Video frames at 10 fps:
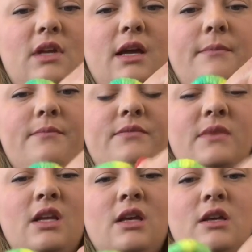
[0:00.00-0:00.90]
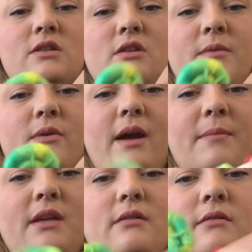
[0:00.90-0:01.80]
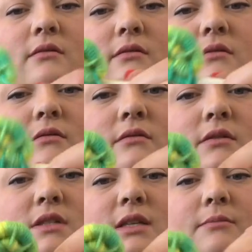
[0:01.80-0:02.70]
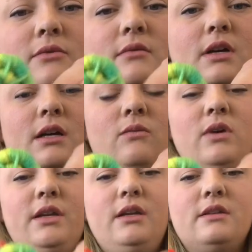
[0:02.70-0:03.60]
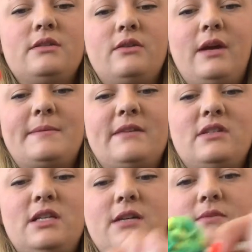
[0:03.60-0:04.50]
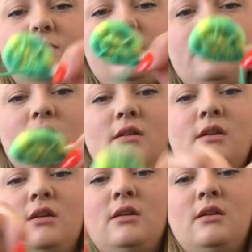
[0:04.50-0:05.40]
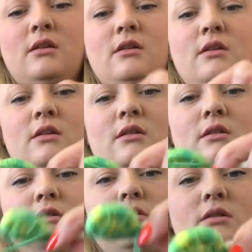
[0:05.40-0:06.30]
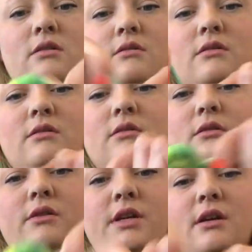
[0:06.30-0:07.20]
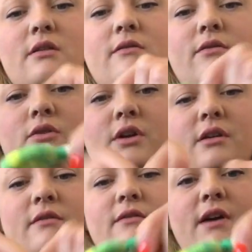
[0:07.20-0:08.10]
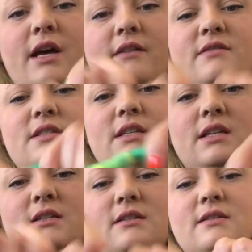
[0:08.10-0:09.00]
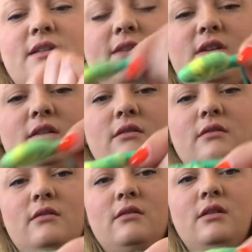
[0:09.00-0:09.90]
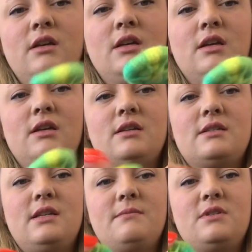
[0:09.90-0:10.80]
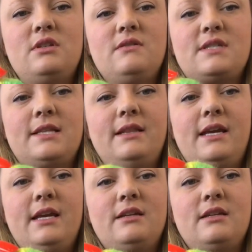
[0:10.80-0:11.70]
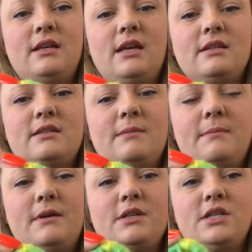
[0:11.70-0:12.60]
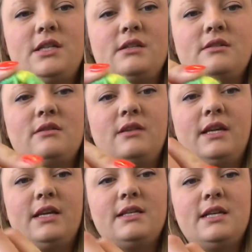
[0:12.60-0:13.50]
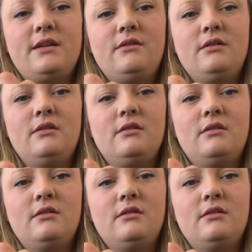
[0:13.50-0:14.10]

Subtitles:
Okay. So I'm going to wrap it. Step 1 is to wrap 7 times. 1, 2, 3, 4, 5, 6, 7. Step 2 is to lay it against my project, so lay it down.